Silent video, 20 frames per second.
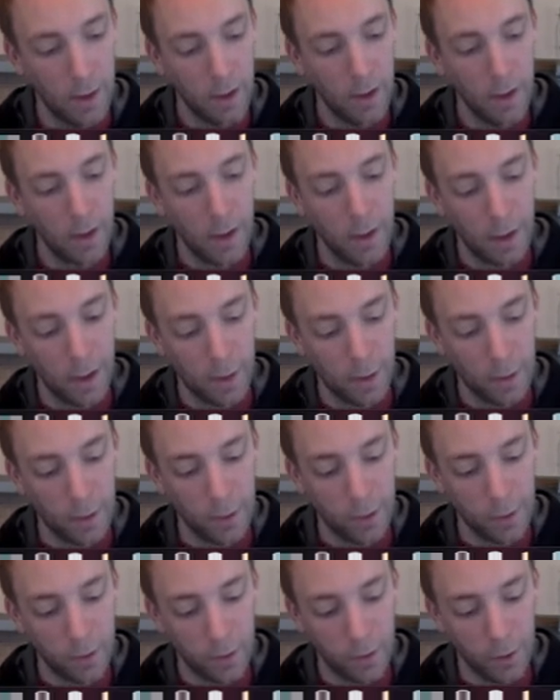We'll do
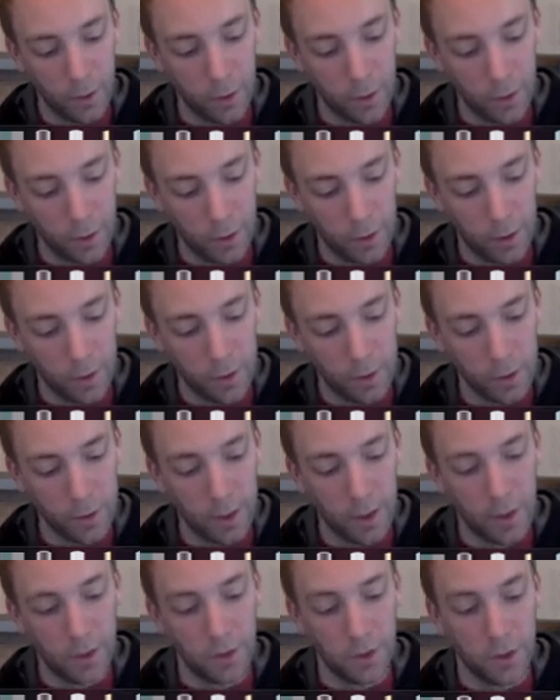them in order. So now
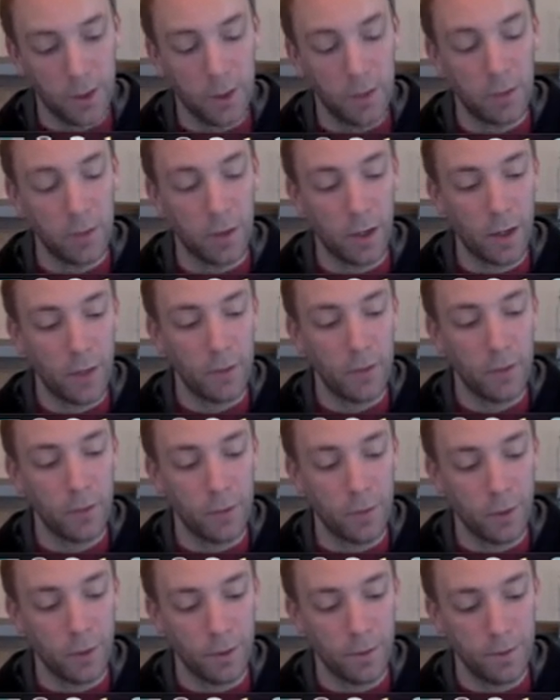g prime of
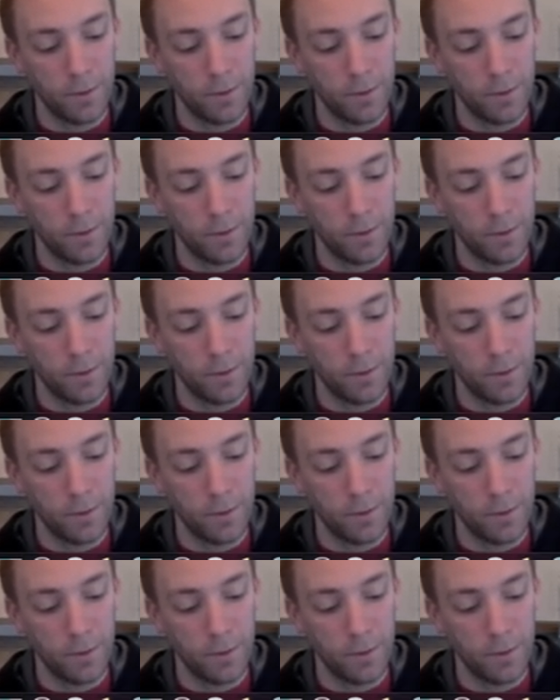1.